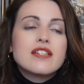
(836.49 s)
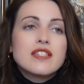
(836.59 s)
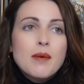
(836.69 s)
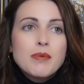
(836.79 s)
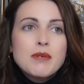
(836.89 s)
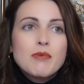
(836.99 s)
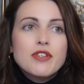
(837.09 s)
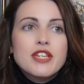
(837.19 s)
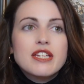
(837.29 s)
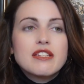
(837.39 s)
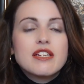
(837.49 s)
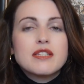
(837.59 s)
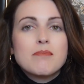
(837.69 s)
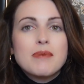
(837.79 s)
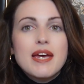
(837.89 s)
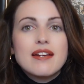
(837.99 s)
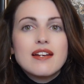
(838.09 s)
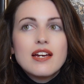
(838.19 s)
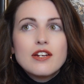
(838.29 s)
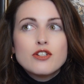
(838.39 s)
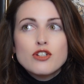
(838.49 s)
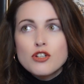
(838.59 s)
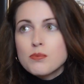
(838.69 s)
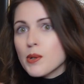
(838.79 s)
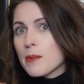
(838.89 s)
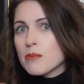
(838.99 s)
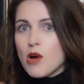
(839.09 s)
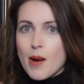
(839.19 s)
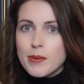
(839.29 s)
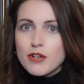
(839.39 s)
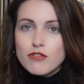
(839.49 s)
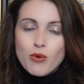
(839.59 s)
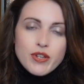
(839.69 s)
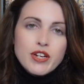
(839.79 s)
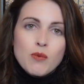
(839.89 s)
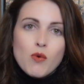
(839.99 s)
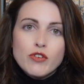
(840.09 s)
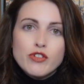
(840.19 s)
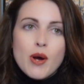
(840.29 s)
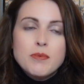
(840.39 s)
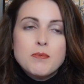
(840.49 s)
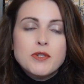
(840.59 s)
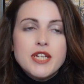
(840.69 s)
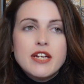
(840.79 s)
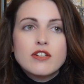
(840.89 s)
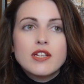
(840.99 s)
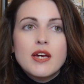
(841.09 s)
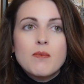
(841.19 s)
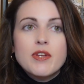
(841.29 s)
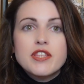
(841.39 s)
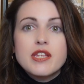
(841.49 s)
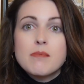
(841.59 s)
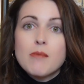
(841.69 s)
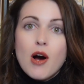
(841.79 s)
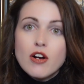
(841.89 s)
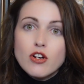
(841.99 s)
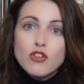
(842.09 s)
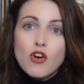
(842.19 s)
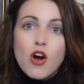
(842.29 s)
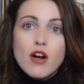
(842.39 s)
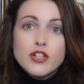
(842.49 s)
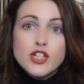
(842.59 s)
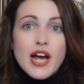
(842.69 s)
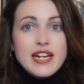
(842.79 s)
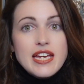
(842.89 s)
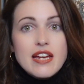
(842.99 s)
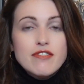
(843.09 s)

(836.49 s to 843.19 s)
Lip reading: Some people think that it's a bit too prim and proper for their wardrobes, particularly with the mock croc shiny